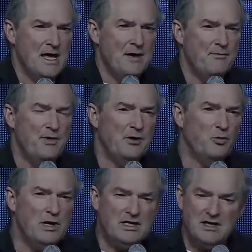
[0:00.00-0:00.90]
but
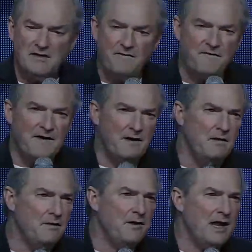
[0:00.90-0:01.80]
we didn't
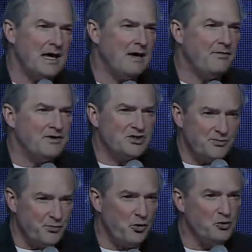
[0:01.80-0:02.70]
feel like the
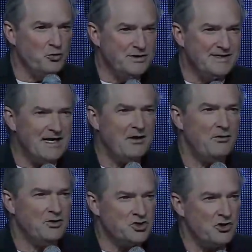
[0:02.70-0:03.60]
support was
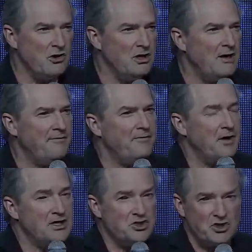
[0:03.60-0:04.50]
there strong enough for
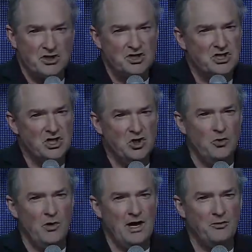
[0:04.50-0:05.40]
us to
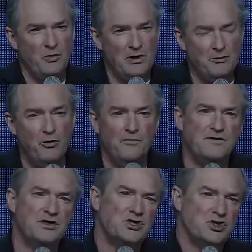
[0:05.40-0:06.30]
continue, and we moved
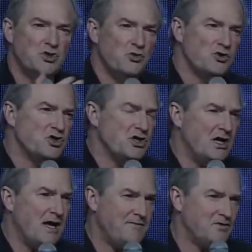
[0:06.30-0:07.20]
it to Christian
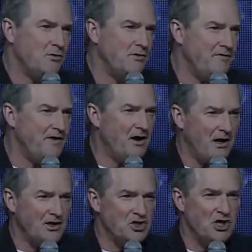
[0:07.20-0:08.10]
Life School of
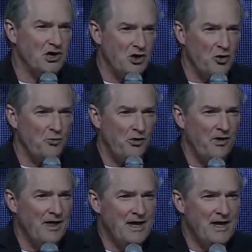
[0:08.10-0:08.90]
Theology Global.